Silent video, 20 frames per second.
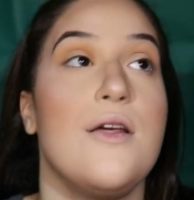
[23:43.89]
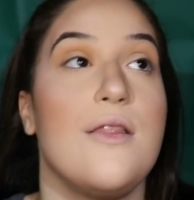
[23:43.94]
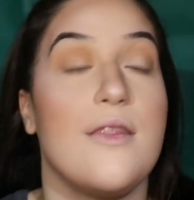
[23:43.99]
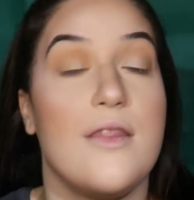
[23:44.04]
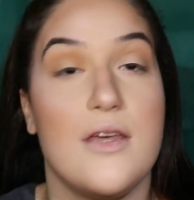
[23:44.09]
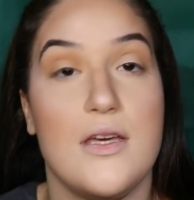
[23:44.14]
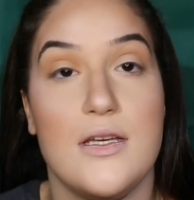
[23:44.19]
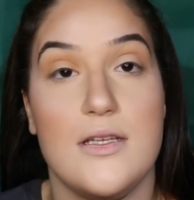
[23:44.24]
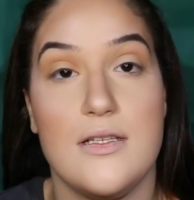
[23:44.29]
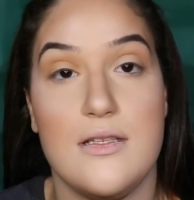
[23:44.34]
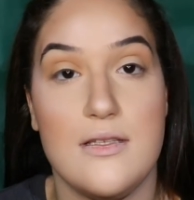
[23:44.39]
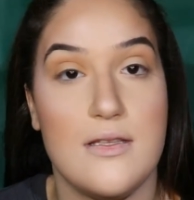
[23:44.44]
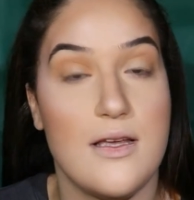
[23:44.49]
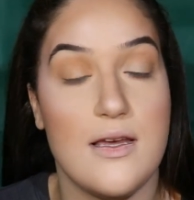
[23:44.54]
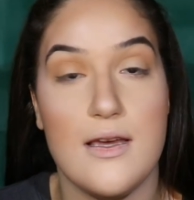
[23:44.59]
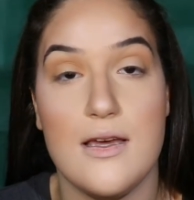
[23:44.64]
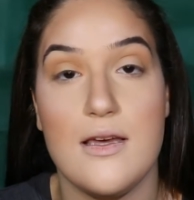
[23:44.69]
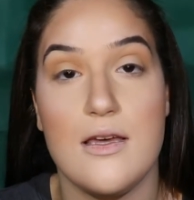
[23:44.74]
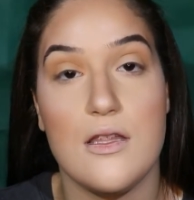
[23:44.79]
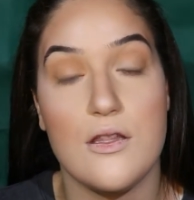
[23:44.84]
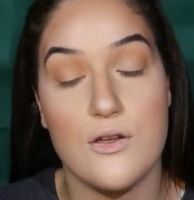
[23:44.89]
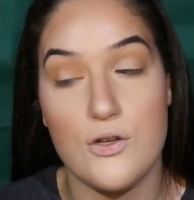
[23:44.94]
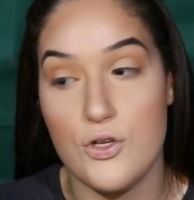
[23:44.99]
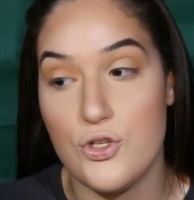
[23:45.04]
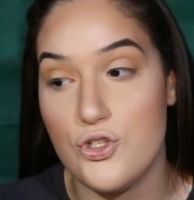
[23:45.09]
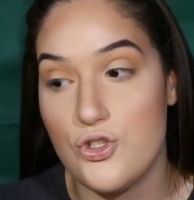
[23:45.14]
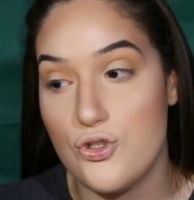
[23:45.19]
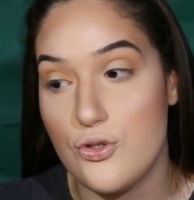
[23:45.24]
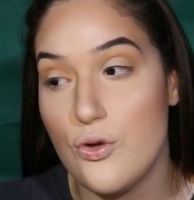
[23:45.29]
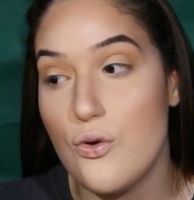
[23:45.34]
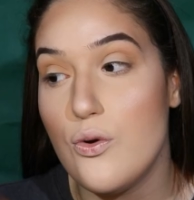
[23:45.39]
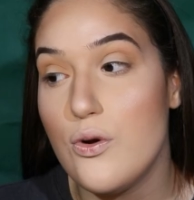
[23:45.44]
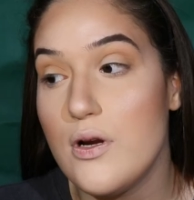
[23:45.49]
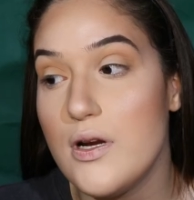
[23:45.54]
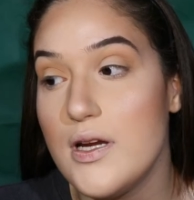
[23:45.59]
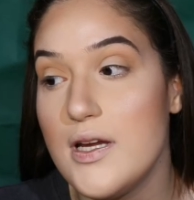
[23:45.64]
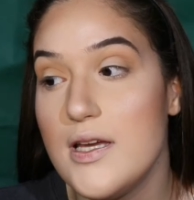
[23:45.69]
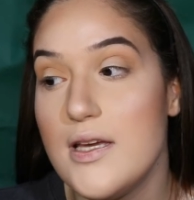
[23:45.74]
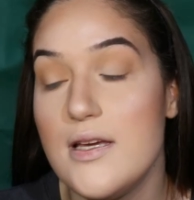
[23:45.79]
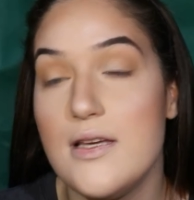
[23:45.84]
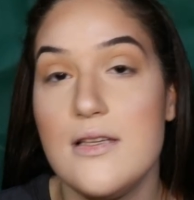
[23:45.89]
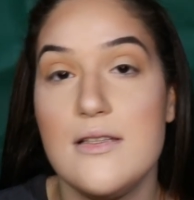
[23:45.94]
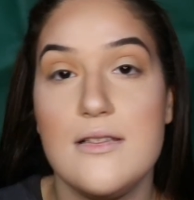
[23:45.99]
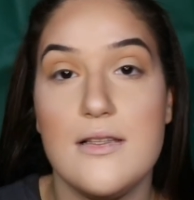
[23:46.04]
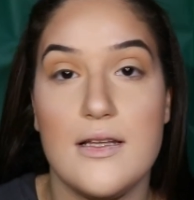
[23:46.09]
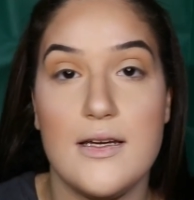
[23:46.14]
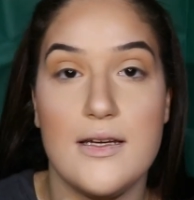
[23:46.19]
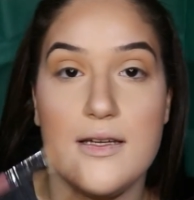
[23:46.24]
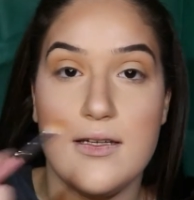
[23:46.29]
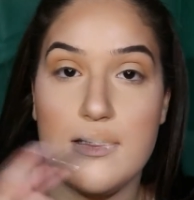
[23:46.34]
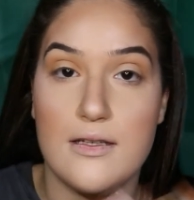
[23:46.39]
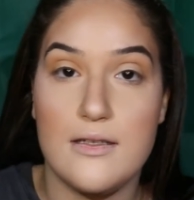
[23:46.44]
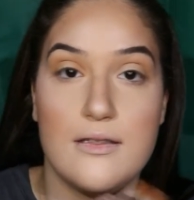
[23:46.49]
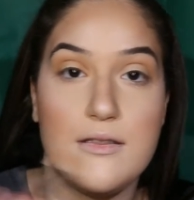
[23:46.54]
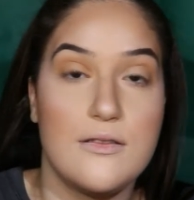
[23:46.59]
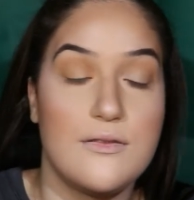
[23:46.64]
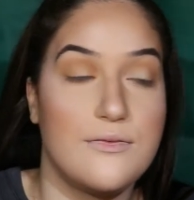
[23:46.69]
they say their stories, like